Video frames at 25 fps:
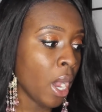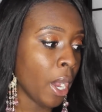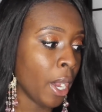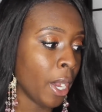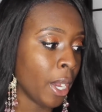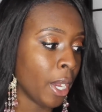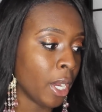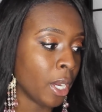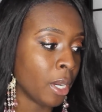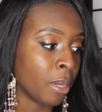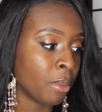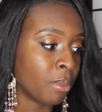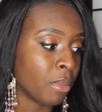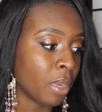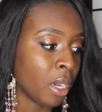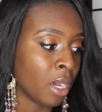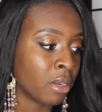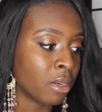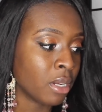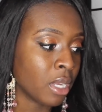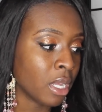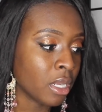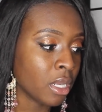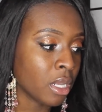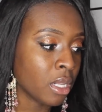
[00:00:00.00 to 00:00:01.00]
Um,
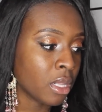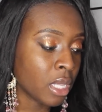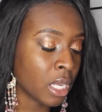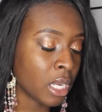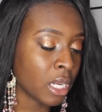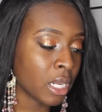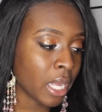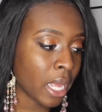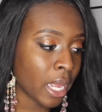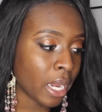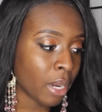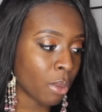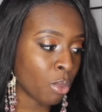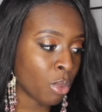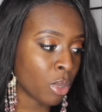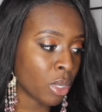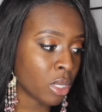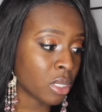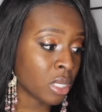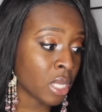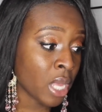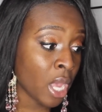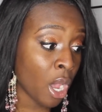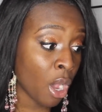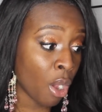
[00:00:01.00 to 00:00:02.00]
another thing that
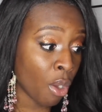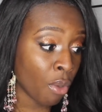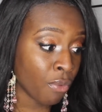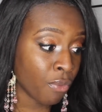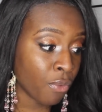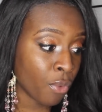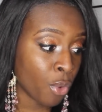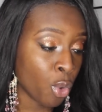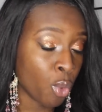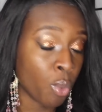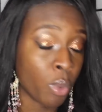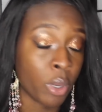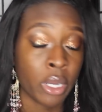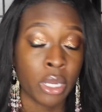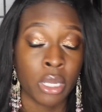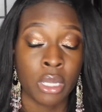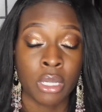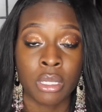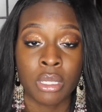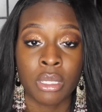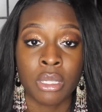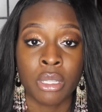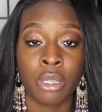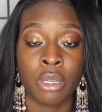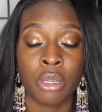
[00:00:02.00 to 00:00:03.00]
was helpful
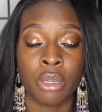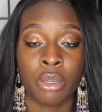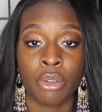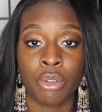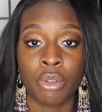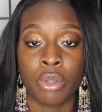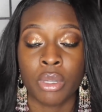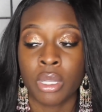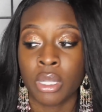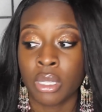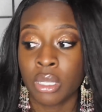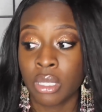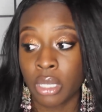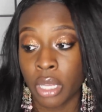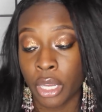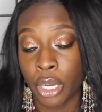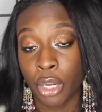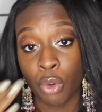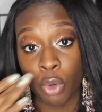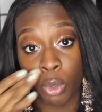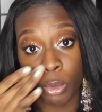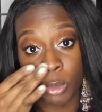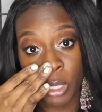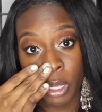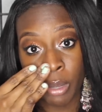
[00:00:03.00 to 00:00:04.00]
was the, the
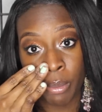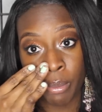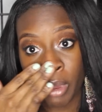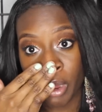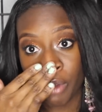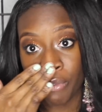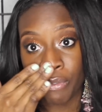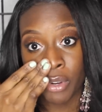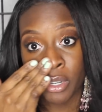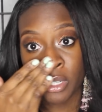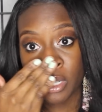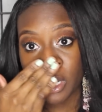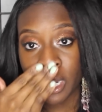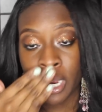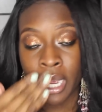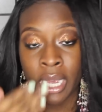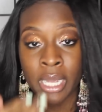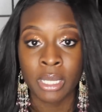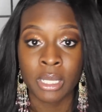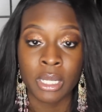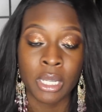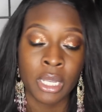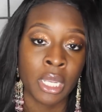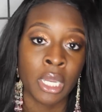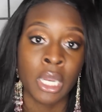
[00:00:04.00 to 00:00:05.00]
study groups that my friends and
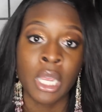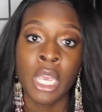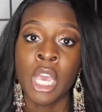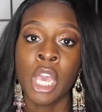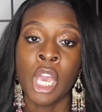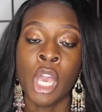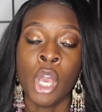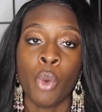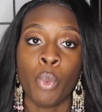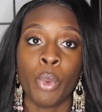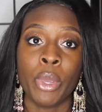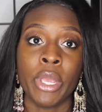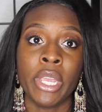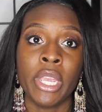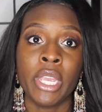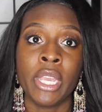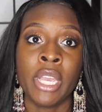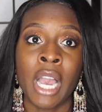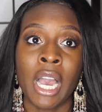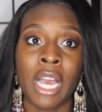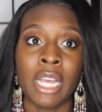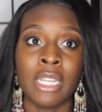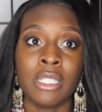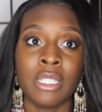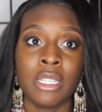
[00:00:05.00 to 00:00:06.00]
I did. We
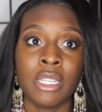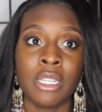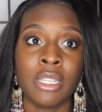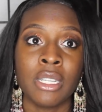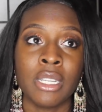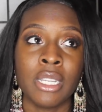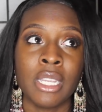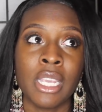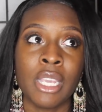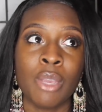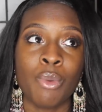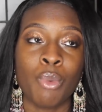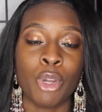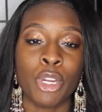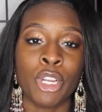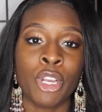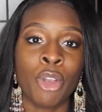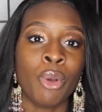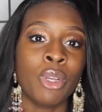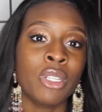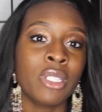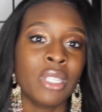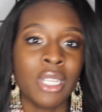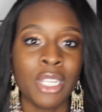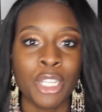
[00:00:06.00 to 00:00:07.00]
constantly were
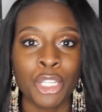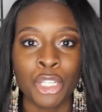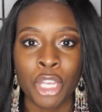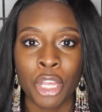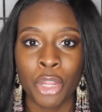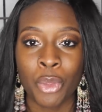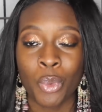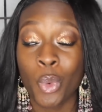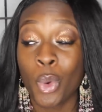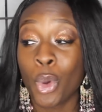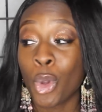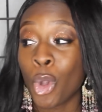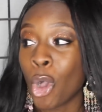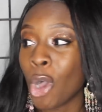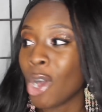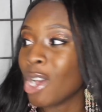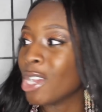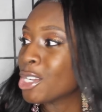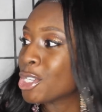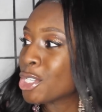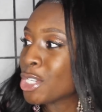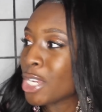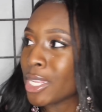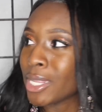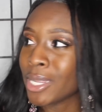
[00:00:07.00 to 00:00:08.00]
quizzing each other. We'll call
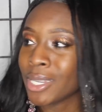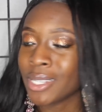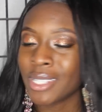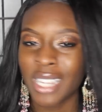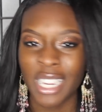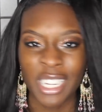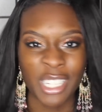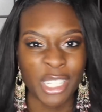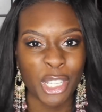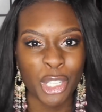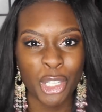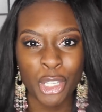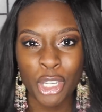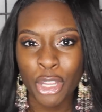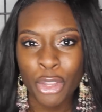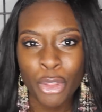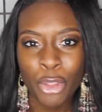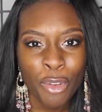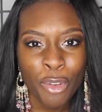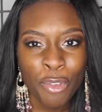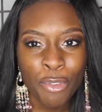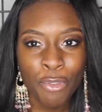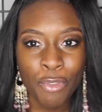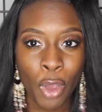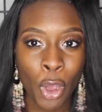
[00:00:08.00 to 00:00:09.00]
each other, text each
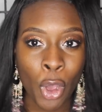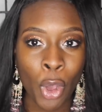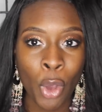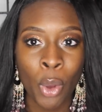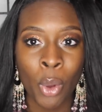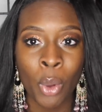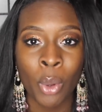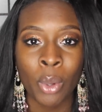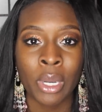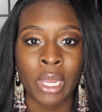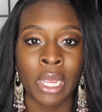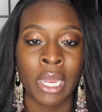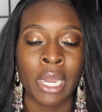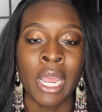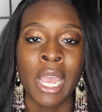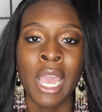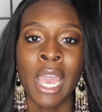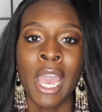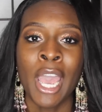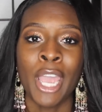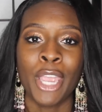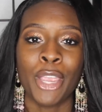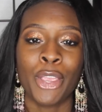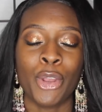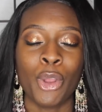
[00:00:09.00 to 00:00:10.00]
the phone, and,
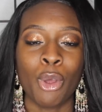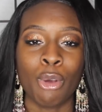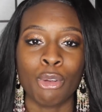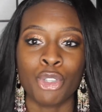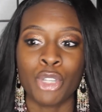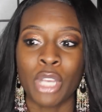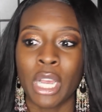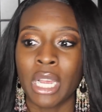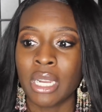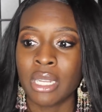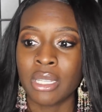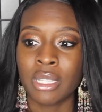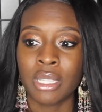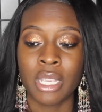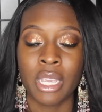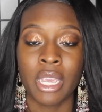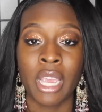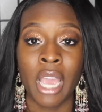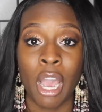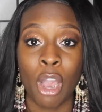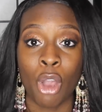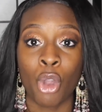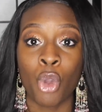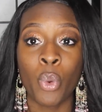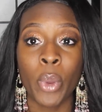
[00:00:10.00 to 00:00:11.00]
you know, try to see
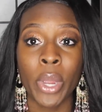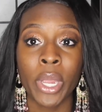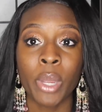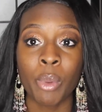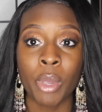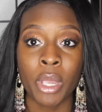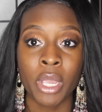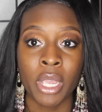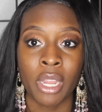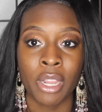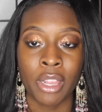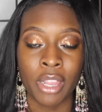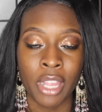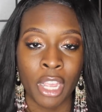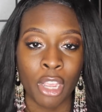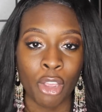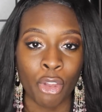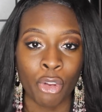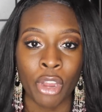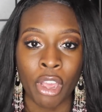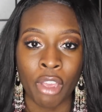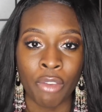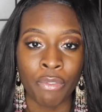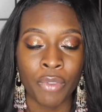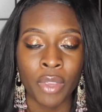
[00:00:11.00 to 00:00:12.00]
how quick we can think
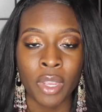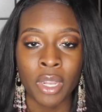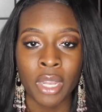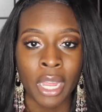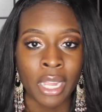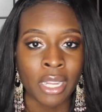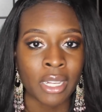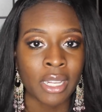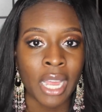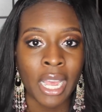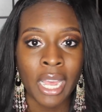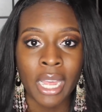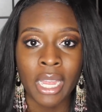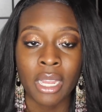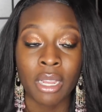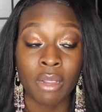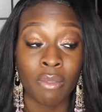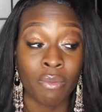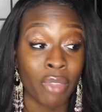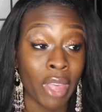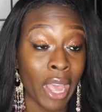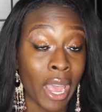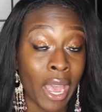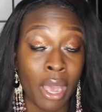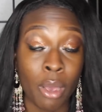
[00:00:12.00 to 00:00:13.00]
on our feet. Like that,
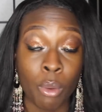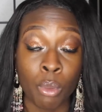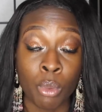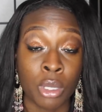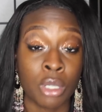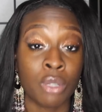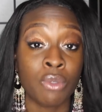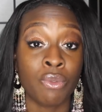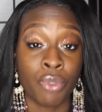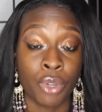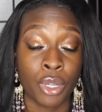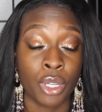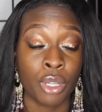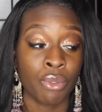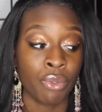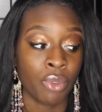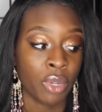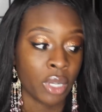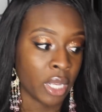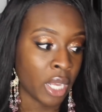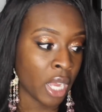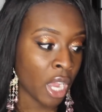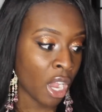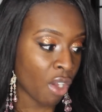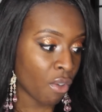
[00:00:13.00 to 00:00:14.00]
that was really,
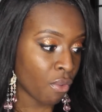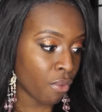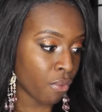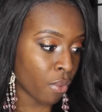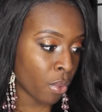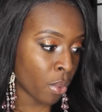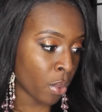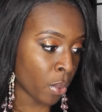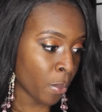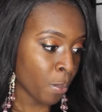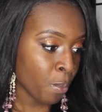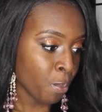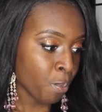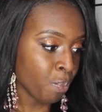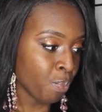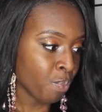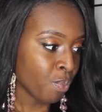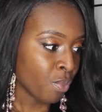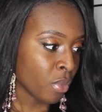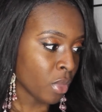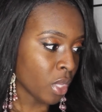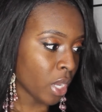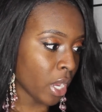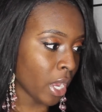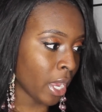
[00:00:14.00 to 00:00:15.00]
really helpful.
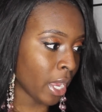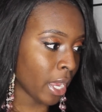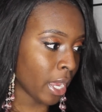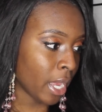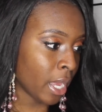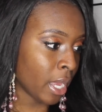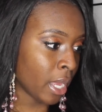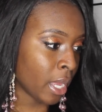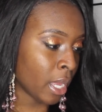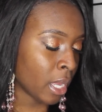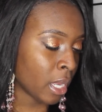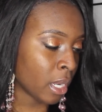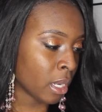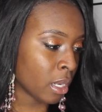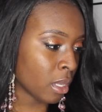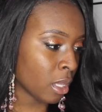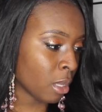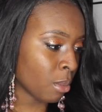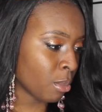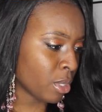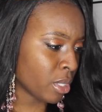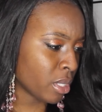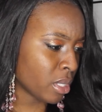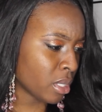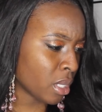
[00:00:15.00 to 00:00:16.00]
And
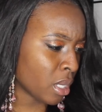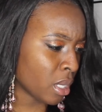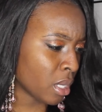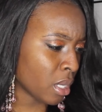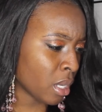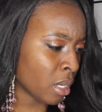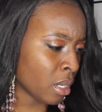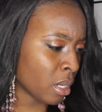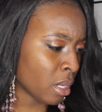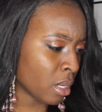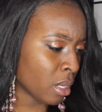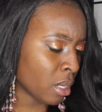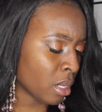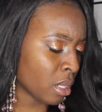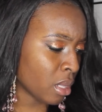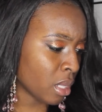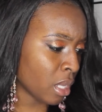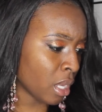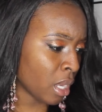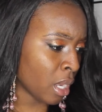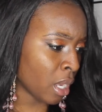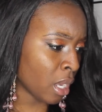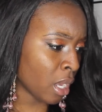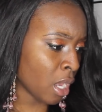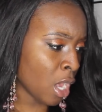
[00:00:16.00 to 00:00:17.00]
let me see another
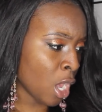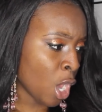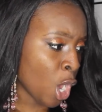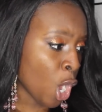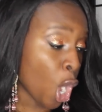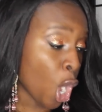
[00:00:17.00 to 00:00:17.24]
thing.